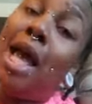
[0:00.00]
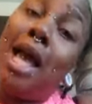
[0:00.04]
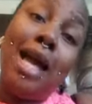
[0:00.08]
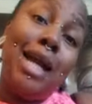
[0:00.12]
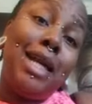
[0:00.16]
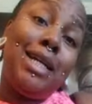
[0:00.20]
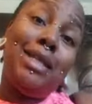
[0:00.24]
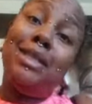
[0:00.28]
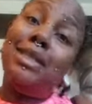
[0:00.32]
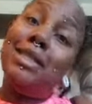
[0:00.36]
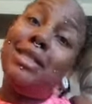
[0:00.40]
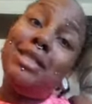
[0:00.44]

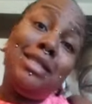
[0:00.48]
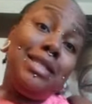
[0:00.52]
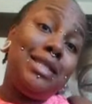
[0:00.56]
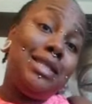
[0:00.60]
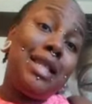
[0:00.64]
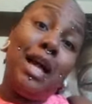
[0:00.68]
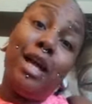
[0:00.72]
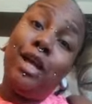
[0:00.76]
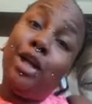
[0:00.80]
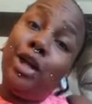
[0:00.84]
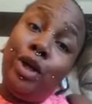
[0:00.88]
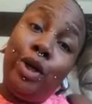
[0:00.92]
Because this is
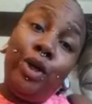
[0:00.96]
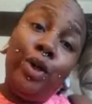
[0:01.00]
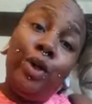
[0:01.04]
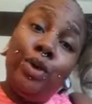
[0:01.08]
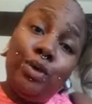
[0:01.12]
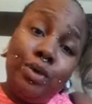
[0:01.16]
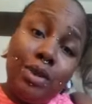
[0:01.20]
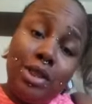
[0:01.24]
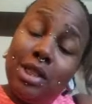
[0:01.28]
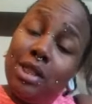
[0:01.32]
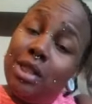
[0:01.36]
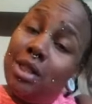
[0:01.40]
not
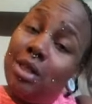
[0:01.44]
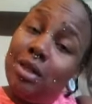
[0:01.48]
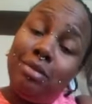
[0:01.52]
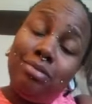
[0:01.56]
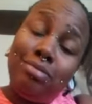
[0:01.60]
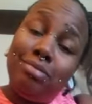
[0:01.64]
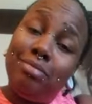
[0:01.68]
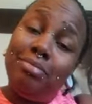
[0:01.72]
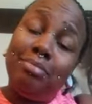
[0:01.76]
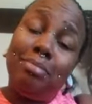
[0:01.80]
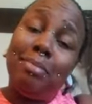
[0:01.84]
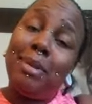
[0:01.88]
cute.
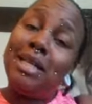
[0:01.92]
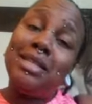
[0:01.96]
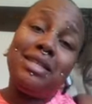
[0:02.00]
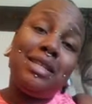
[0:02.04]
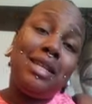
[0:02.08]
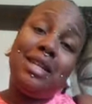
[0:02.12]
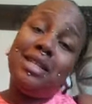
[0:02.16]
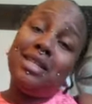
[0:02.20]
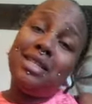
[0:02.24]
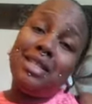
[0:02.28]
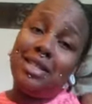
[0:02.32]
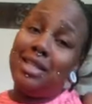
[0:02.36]
My
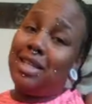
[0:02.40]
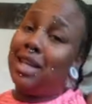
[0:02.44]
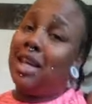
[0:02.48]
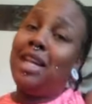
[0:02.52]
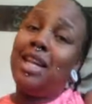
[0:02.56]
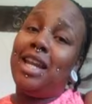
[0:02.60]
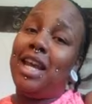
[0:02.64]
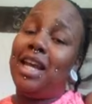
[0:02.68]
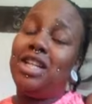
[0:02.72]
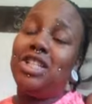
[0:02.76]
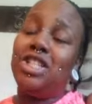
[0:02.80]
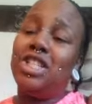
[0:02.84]
son is a
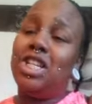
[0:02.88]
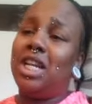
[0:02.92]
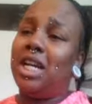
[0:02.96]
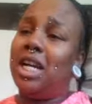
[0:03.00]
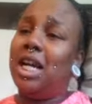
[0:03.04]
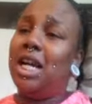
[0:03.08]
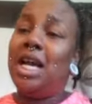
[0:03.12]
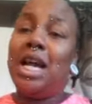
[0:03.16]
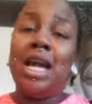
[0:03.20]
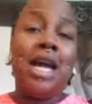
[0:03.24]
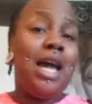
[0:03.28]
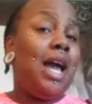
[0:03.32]

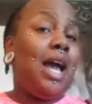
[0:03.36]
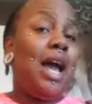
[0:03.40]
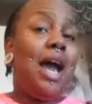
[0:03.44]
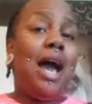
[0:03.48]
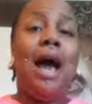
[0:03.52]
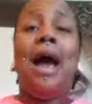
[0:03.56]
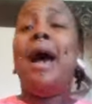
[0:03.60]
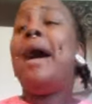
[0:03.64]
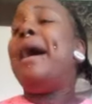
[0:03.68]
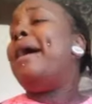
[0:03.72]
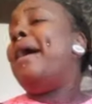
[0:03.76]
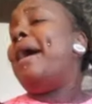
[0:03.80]
teenager.
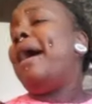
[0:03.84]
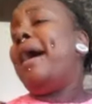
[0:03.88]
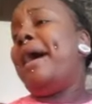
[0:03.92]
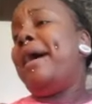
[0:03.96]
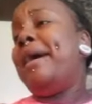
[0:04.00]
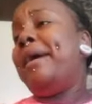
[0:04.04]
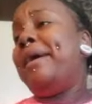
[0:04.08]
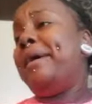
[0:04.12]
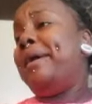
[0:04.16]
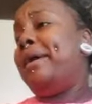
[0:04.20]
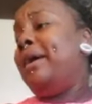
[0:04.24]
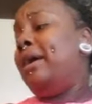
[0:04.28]

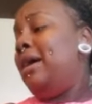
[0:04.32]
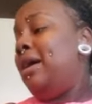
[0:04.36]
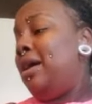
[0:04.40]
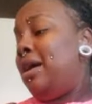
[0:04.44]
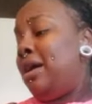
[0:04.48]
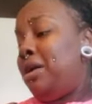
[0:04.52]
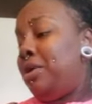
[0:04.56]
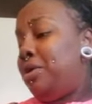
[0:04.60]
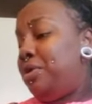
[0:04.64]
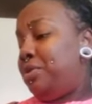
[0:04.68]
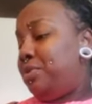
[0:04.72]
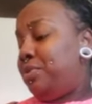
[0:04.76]
I
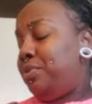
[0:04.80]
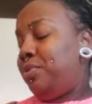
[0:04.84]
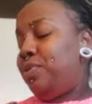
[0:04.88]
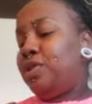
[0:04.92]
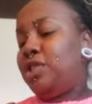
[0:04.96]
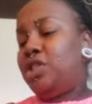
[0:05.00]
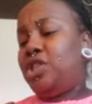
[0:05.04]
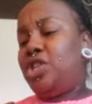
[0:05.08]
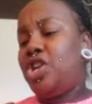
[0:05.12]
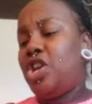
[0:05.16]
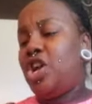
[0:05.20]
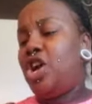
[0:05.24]

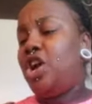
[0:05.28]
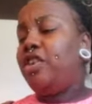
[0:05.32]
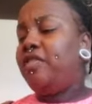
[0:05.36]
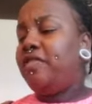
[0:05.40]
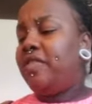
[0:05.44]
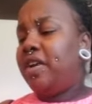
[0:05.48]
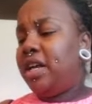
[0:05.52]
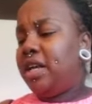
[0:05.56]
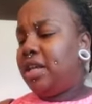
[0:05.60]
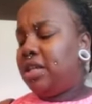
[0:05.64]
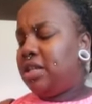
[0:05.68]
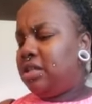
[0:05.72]
was
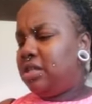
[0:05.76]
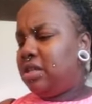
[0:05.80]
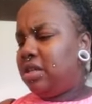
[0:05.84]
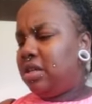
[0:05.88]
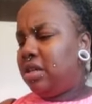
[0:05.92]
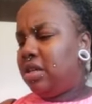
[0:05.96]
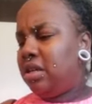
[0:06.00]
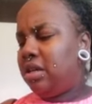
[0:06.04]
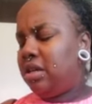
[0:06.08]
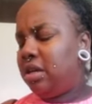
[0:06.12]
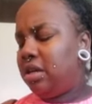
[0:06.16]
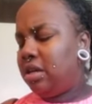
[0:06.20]
nervous,
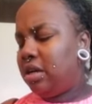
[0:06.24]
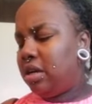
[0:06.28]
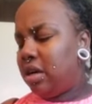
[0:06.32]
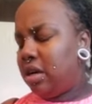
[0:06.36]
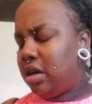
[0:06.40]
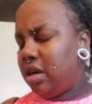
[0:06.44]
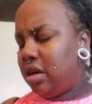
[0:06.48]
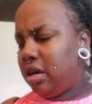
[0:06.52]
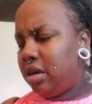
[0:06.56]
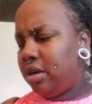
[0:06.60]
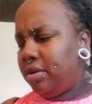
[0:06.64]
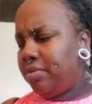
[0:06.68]

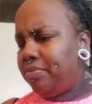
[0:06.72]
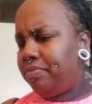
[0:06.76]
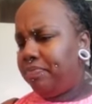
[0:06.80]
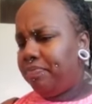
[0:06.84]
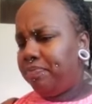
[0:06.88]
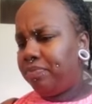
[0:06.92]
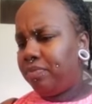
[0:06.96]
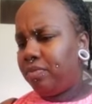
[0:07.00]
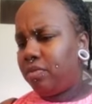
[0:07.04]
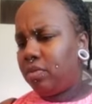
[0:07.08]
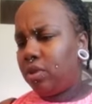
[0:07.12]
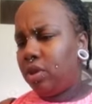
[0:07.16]

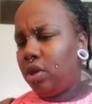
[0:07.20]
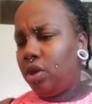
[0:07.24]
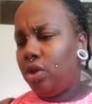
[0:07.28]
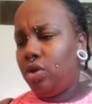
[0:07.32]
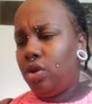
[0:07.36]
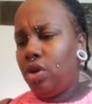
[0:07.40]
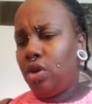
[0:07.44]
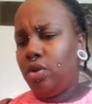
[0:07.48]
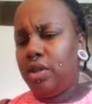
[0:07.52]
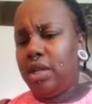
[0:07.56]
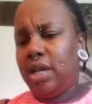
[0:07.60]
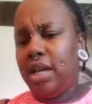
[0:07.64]
you
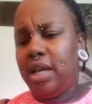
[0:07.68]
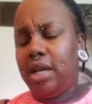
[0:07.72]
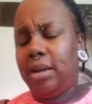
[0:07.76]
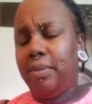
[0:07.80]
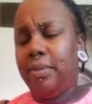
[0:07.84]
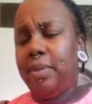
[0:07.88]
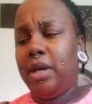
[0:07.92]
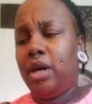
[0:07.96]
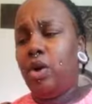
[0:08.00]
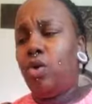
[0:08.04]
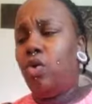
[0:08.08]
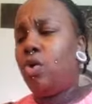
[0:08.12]
know, that it could
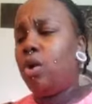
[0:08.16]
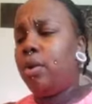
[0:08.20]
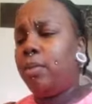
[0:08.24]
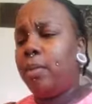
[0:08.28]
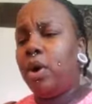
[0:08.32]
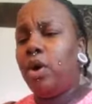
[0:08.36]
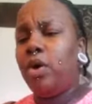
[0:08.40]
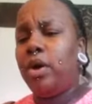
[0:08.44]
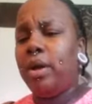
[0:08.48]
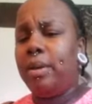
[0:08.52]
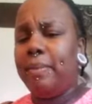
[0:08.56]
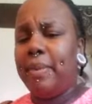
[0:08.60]
be a
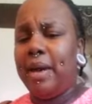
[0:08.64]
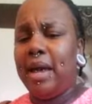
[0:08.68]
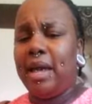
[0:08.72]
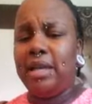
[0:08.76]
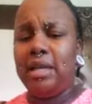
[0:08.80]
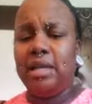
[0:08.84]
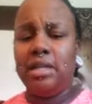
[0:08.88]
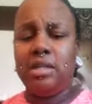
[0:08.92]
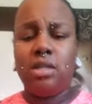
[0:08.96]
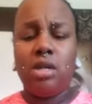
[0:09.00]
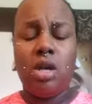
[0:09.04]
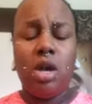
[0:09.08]
hormone
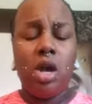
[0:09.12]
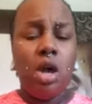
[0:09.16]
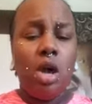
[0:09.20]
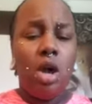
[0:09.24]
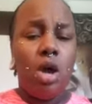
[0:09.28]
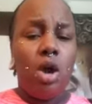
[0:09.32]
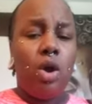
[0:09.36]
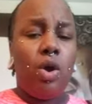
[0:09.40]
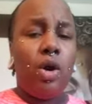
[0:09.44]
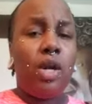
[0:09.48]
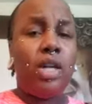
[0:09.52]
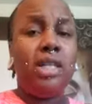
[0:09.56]
imbalance
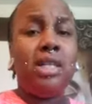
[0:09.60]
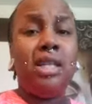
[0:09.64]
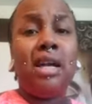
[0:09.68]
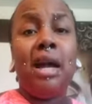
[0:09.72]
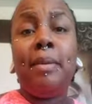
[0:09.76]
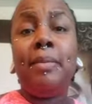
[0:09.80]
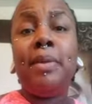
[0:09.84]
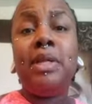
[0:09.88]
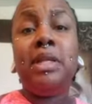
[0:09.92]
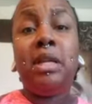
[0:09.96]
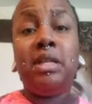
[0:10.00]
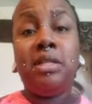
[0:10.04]
or anything.
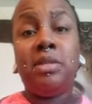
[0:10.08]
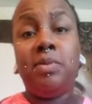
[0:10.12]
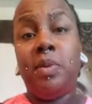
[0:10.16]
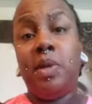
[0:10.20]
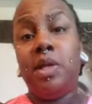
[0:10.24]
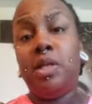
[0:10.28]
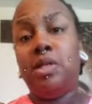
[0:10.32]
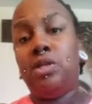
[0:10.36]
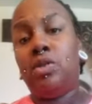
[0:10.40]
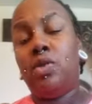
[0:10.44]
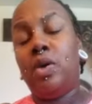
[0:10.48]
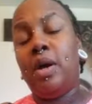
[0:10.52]
I'm a
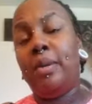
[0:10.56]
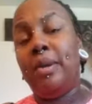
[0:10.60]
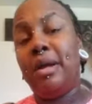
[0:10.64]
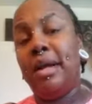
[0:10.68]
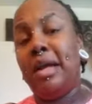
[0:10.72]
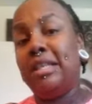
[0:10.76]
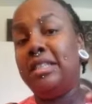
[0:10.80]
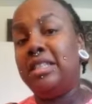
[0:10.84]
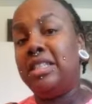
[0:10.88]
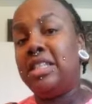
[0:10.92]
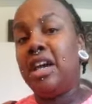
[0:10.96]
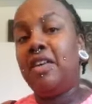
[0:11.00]
lesbian, so
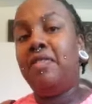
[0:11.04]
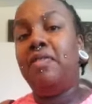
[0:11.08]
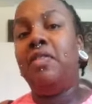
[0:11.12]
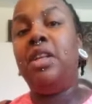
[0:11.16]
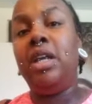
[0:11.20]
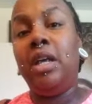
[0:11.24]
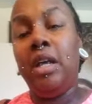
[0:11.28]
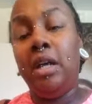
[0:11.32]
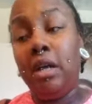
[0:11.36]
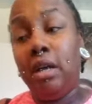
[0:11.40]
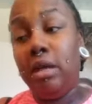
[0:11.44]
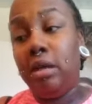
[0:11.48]
I
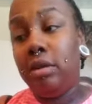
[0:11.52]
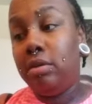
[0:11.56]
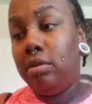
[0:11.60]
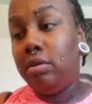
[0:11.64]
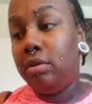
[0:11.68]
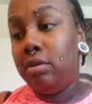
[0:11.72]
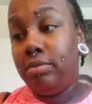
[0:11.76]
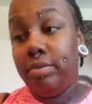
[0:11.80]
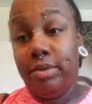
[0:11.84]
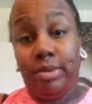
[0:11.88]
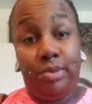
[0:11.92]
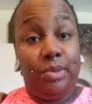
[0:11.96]
definitely
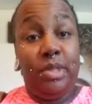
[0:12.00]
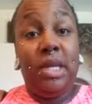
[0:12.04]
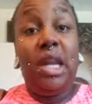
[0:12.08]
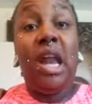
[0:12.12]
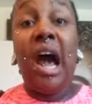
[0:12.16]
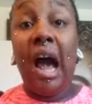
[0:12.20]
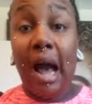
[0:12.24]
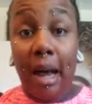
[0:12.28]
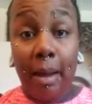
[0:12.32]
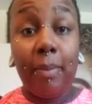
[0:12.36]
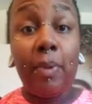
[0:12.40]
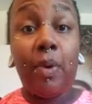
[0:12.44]
am
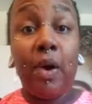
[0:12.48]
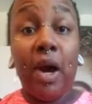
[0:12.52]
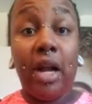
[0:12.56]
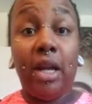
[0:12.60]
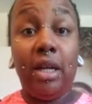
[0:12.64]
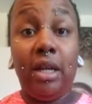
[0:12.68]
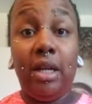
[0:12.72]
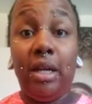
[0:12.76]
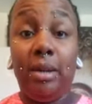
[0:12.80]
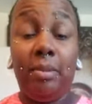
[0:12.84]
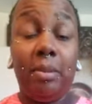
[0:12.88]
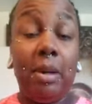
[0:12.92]
not
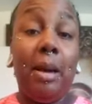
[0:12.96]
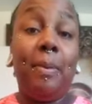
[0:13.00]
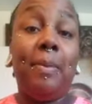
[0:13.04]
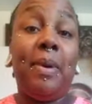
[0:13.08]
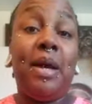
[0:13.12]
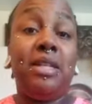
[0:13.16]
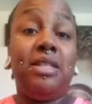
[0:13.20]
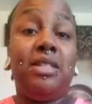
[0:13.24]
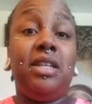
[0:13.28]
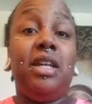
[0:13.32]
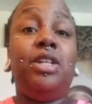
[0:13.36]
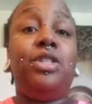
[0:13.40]
pregnant. I'm not
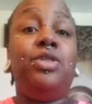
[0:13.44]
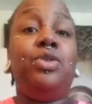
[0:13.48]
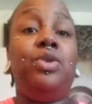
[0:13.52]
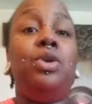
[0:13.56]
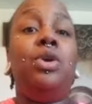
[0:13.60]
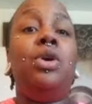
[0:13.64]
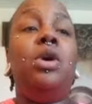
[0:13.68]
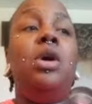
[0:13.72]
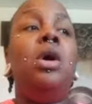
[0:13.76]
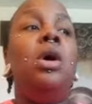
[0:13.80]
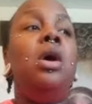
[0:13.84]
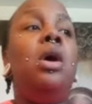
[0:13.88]

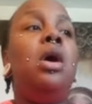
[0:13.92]
bisexual.